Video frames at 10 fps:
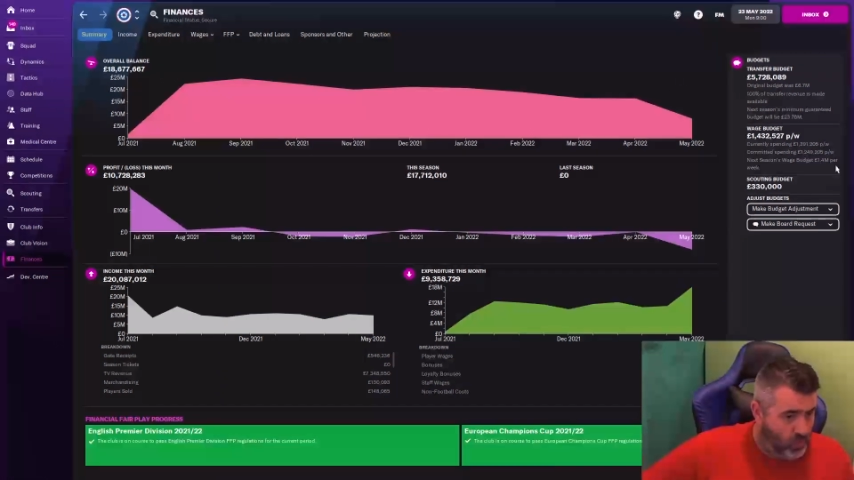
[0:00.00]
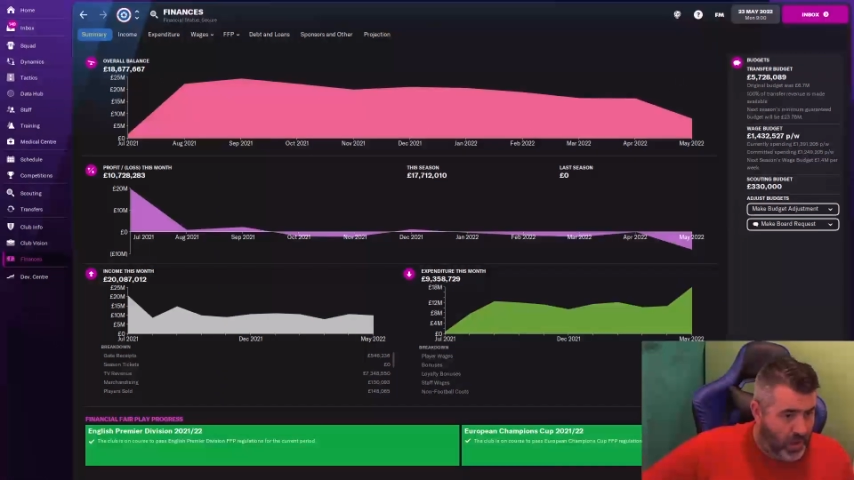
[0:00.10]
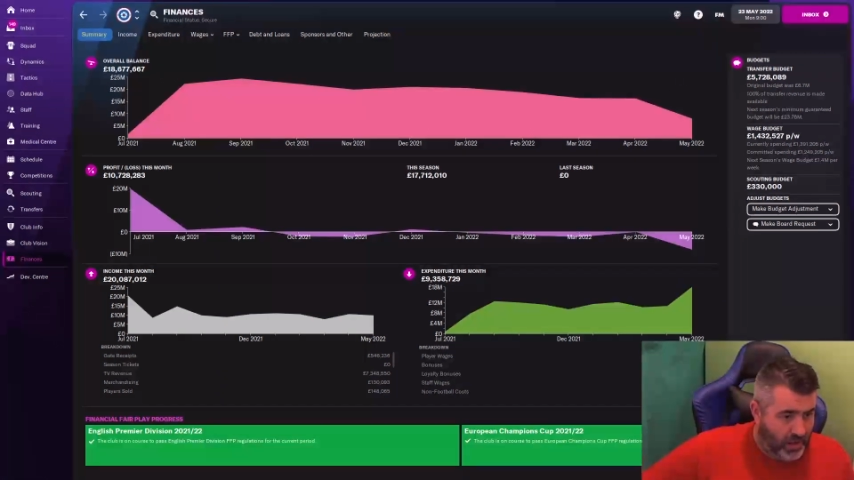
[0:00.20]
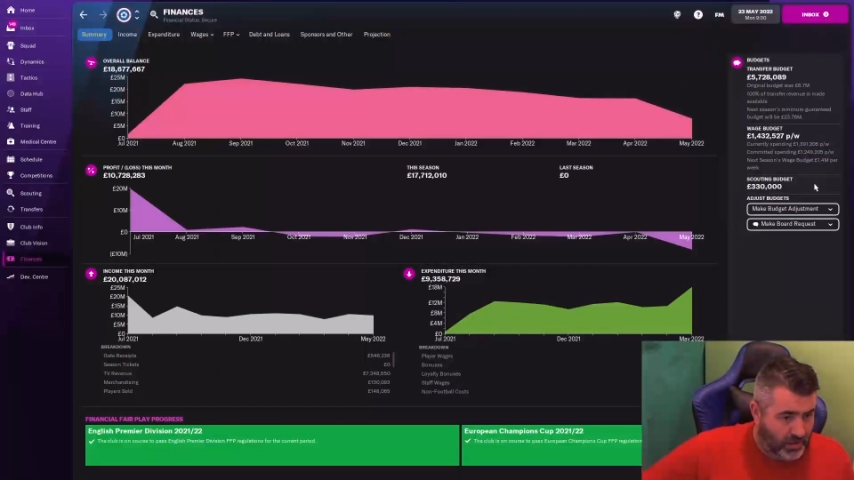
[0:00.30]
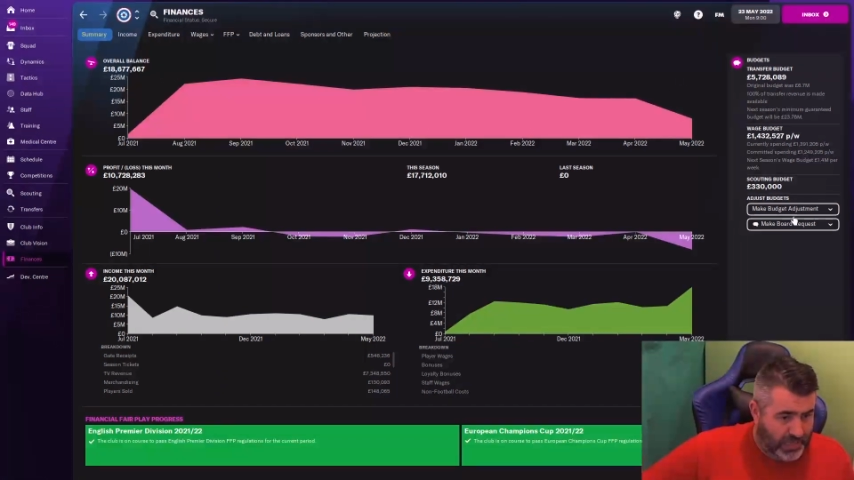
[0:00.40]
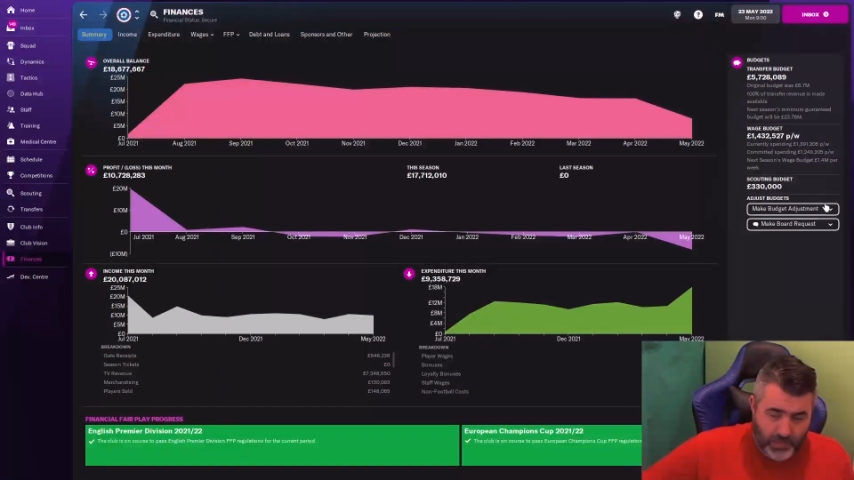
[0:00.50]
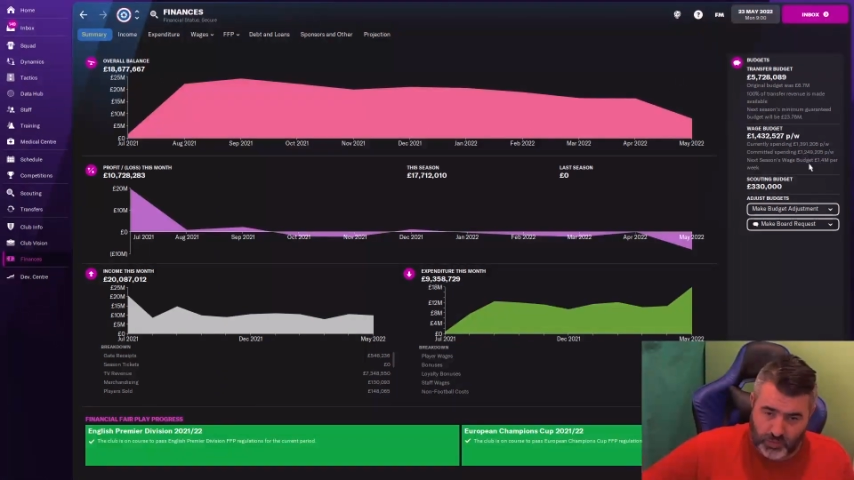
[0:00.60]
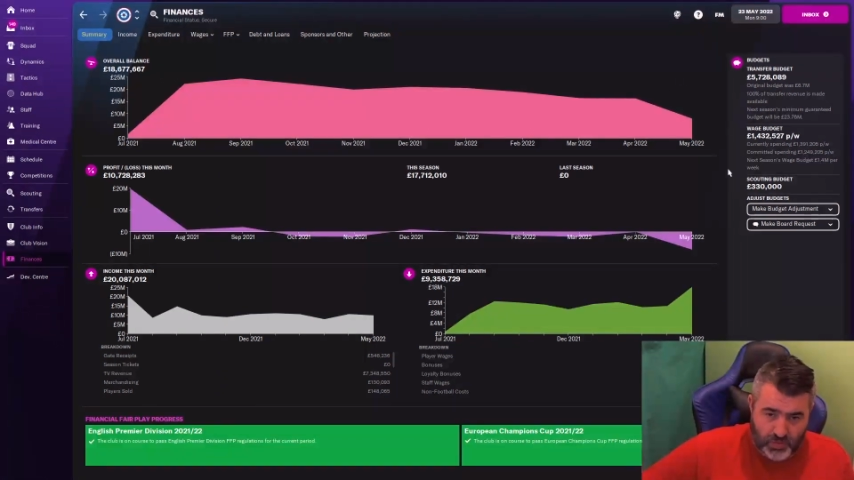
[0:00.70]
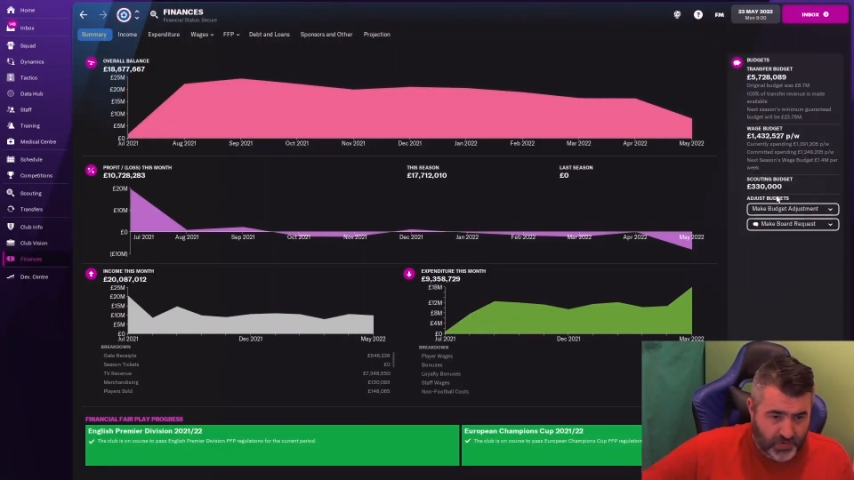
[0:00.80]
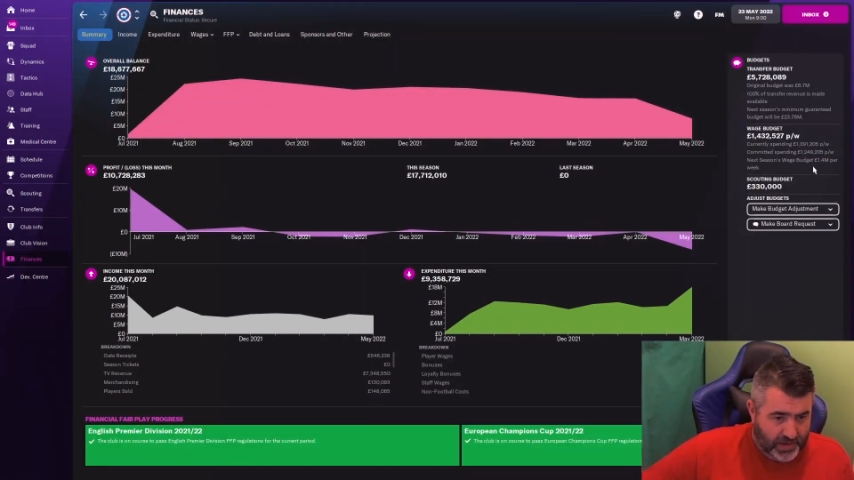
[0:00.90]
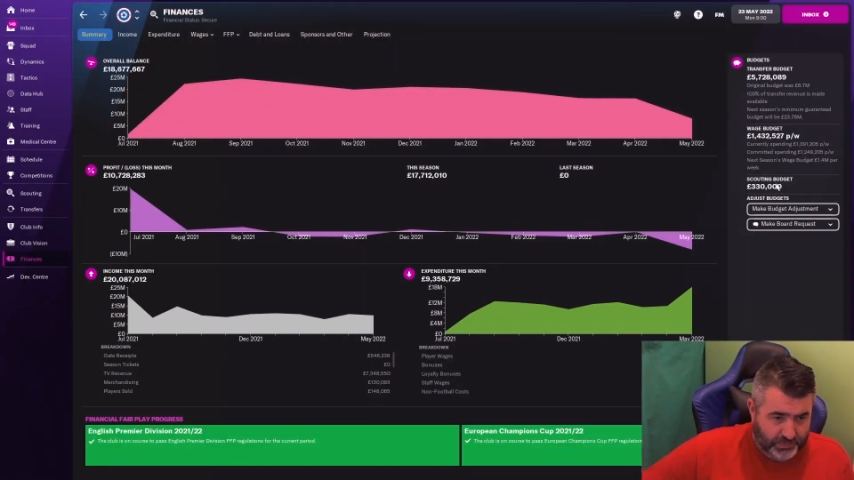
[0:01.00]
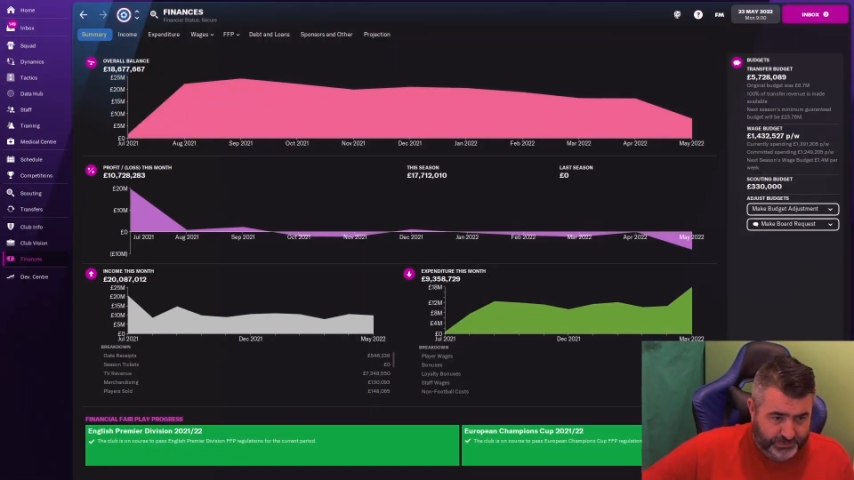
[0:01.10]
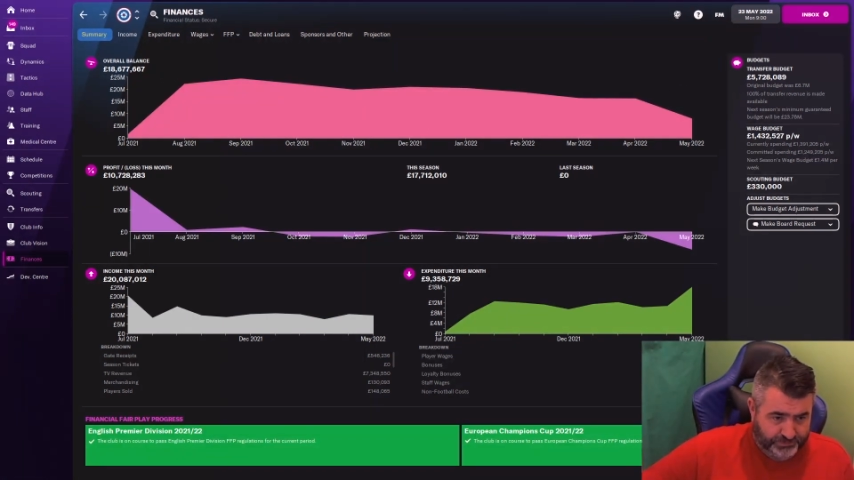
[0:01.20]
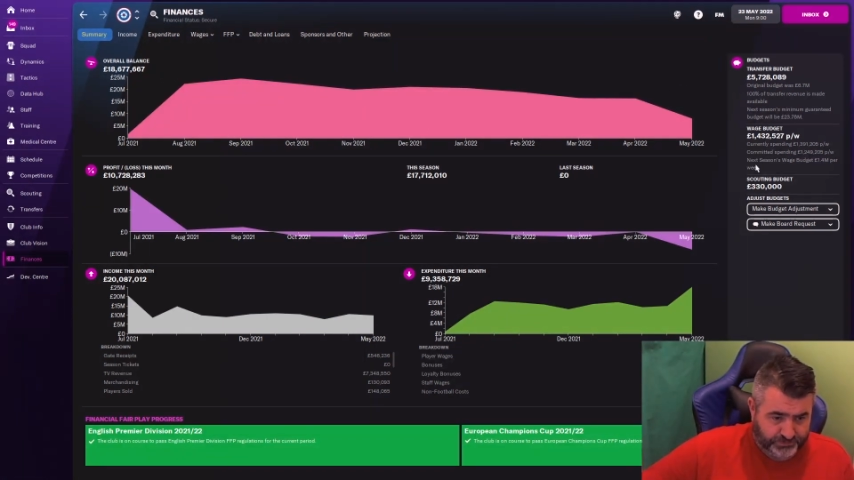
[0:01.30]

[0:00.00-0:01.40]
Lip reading: well, kept within.